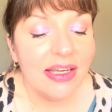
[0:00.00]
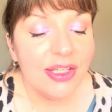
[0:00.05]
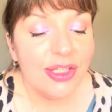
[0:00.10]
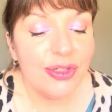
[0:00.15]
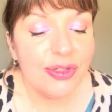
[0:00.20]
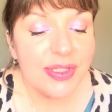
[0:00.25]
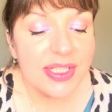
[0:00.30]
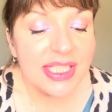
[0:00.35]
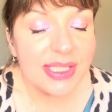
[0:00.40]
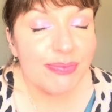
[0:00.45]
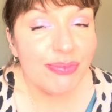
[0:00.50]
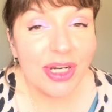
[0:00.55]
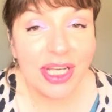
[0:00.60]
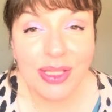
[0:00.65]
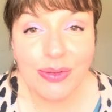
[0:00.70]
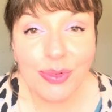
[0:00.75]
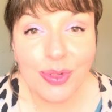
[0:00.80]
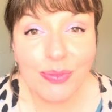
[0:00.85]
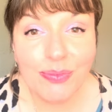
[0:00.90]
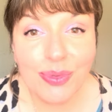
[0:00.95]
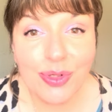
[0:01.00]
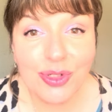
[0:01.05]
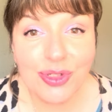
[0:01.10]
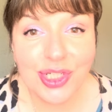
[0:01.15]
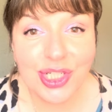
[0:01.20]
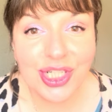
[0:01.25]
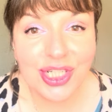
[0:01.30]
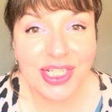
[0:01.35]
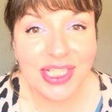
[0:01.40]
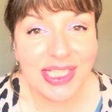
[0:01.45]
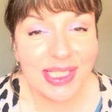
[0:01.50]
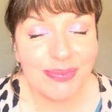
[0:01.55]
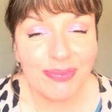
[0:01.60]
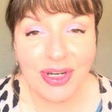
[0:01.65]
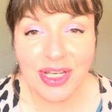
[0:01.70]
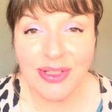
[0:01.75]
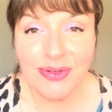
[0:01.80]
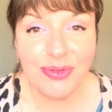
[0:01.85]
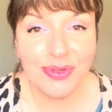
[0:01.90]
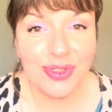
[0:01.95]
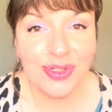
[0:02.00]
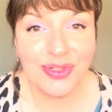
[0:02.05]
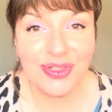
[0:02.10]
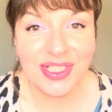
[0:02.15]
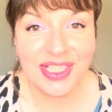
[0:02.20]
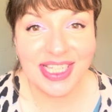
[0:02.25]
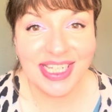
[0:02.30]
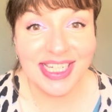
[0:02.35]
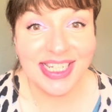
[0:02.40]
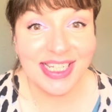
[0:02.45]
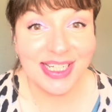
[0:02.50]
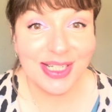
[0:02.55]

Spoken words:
You can spray them on blotters, spray them on your skin.